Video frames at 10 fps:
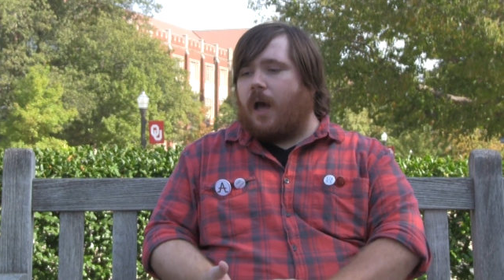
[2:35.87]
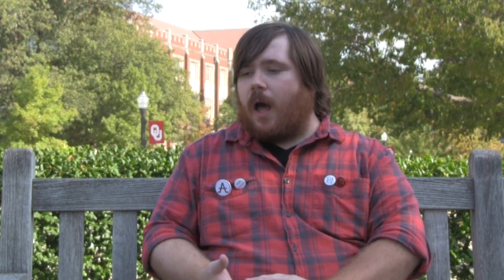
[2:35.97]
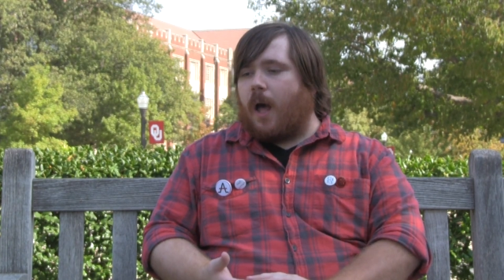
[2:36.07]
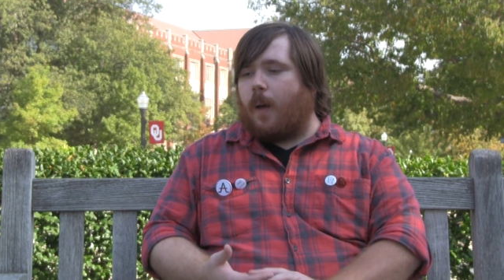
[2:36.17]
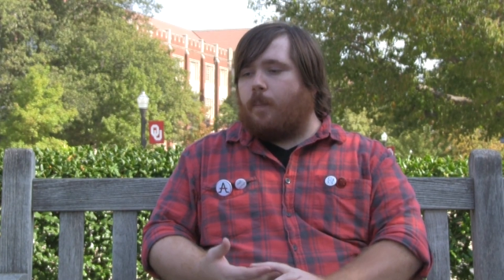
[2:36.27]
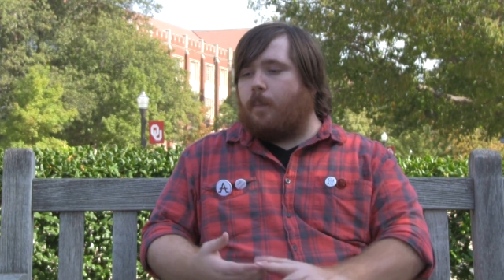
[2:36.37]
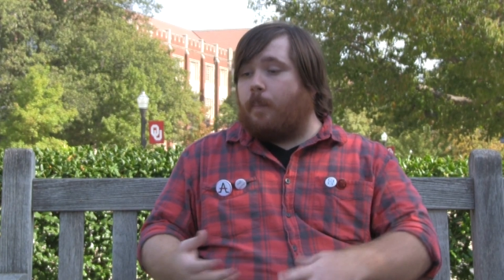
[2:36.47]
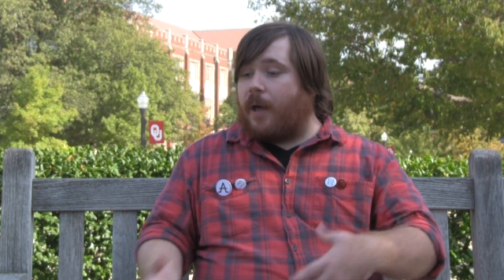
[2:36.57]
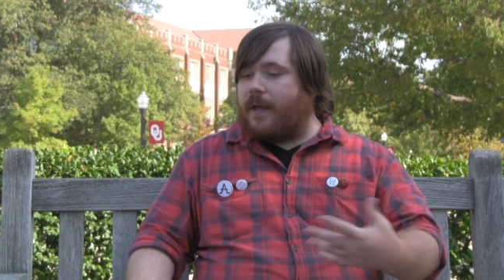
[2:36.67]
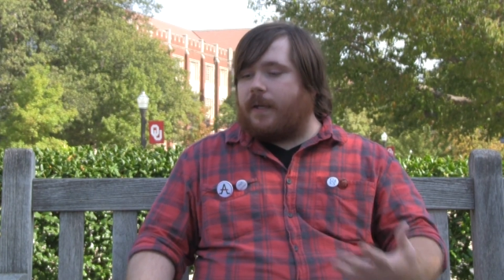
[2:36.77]

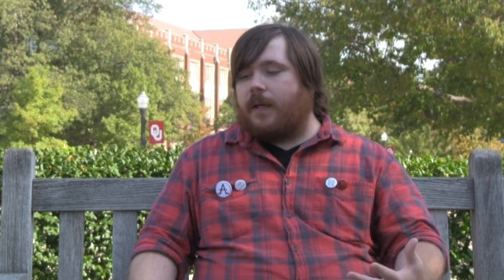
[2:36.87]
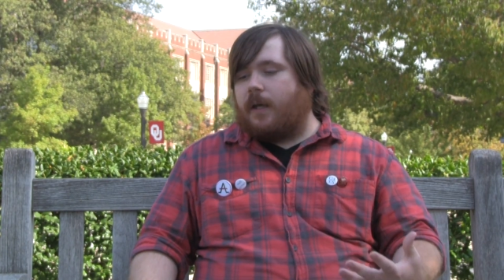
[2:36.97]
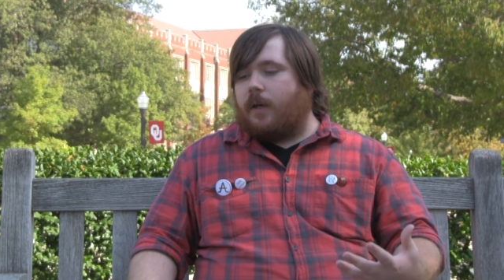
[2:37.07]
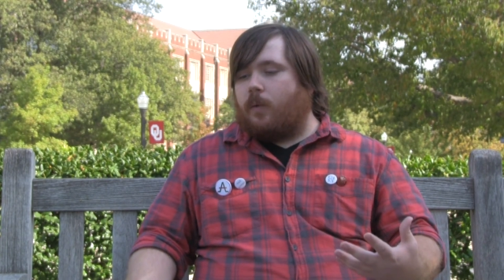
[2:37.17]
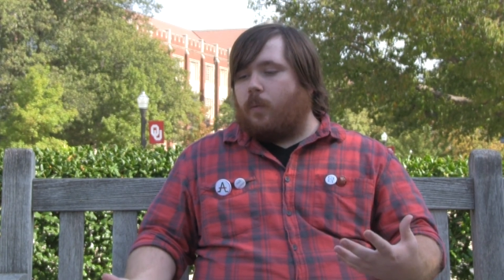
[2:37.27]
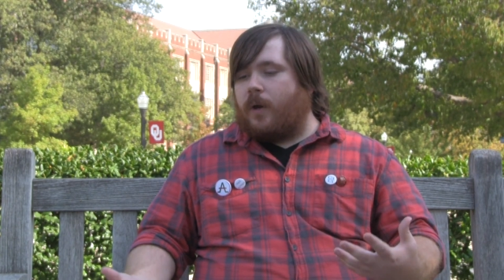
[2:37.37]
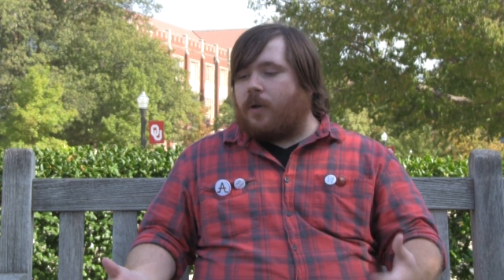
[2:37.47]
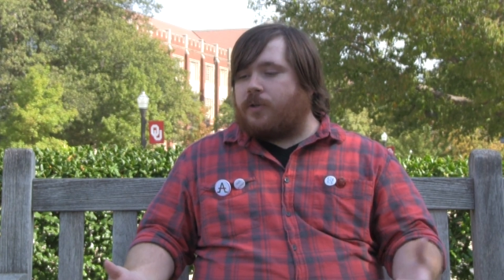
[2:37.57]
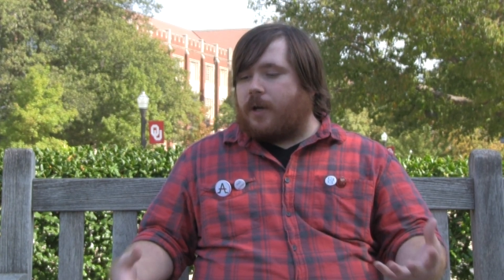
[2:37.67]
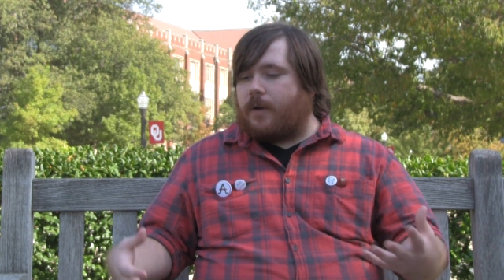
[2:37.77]
But we
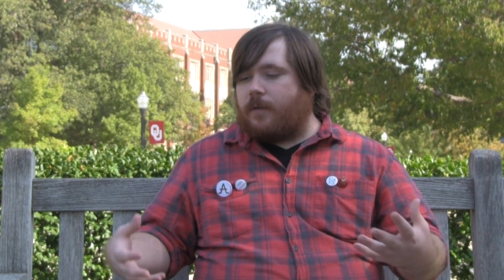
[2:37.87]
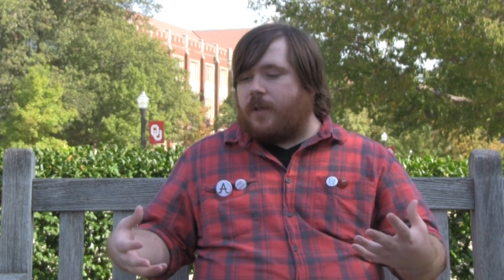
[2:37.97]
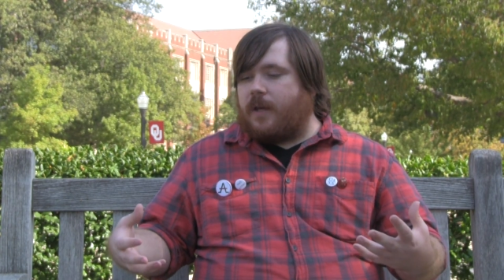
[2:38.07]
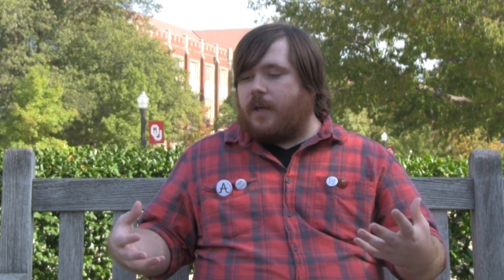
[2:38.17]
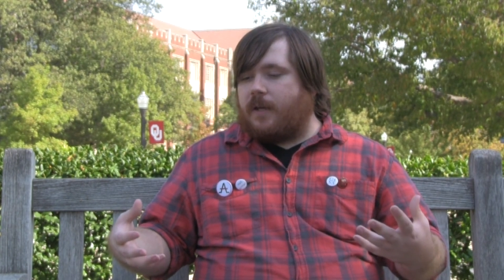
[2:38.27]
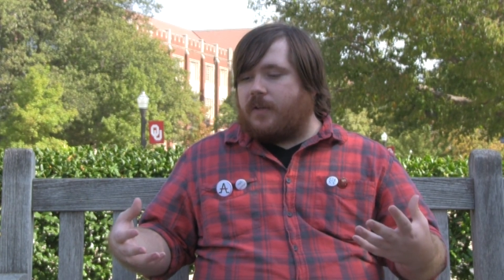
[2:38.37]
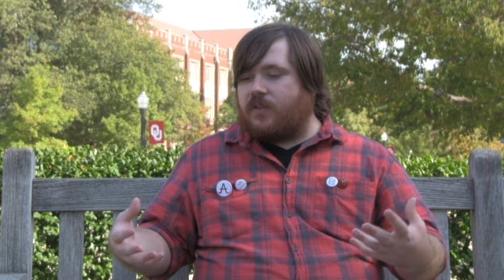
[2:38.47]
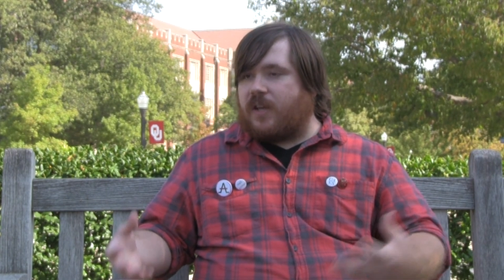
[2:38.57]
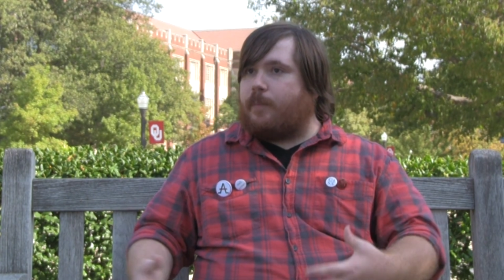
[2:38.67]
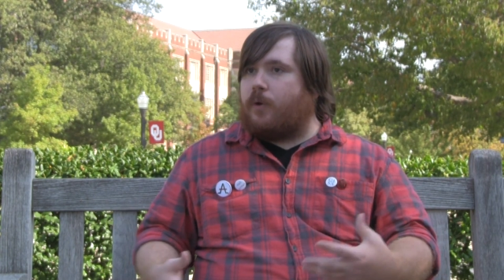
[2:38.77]
all share the
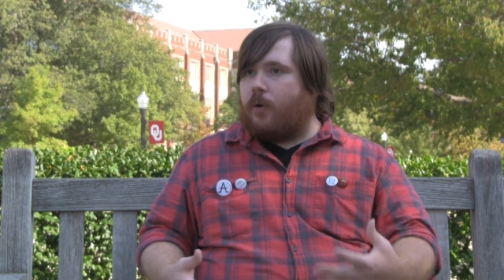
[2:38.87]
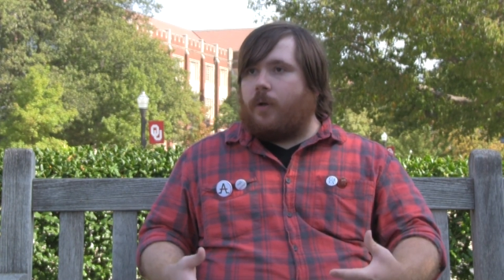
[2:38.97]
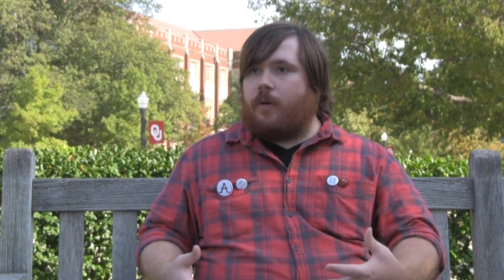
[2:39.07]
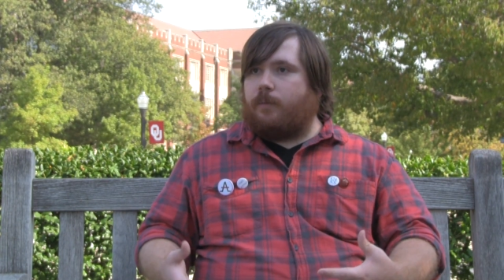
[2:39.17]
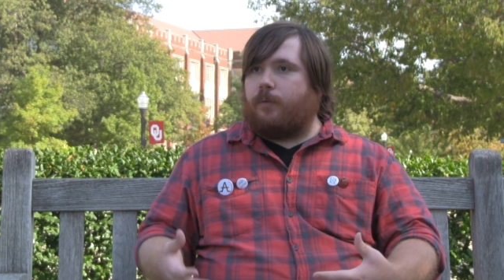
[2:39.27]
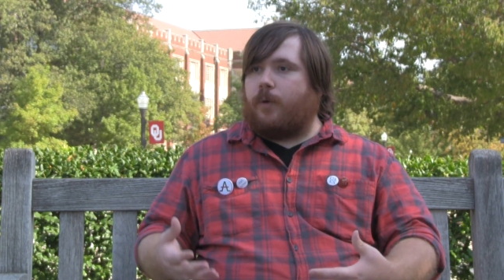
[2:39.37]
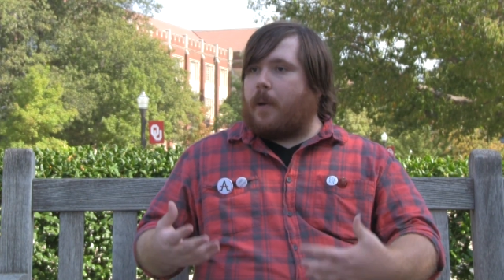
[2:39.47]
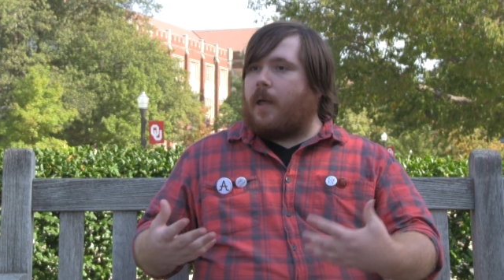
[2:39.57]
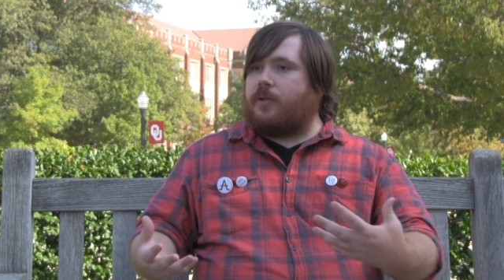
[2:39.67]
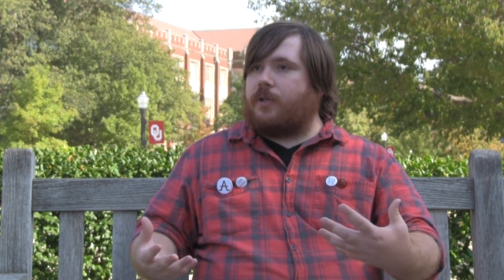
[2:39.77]
same goal of
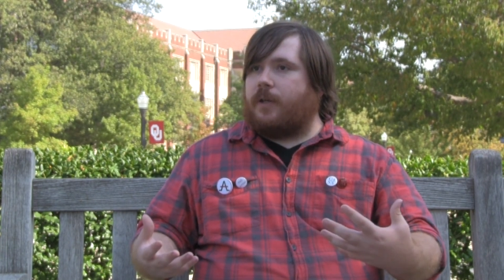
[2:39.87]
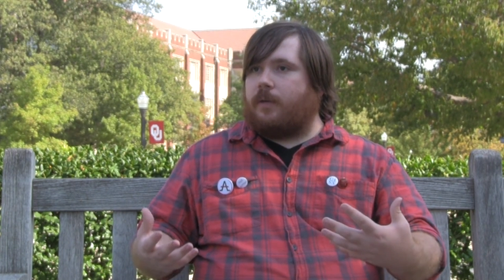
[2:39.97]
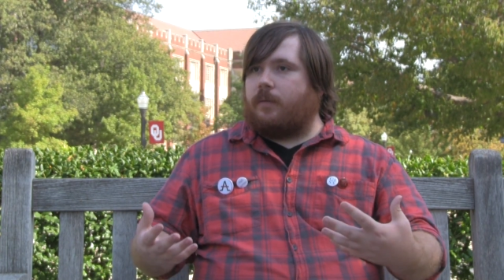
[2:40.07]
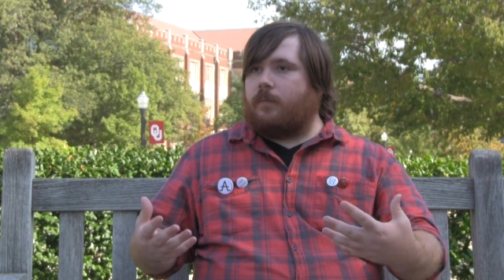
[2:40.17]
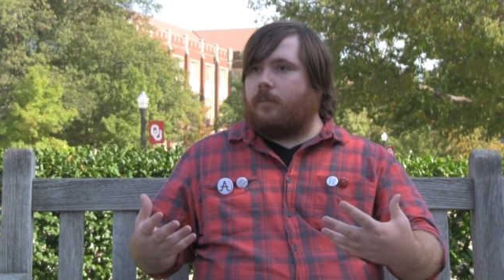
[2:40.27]
abolishing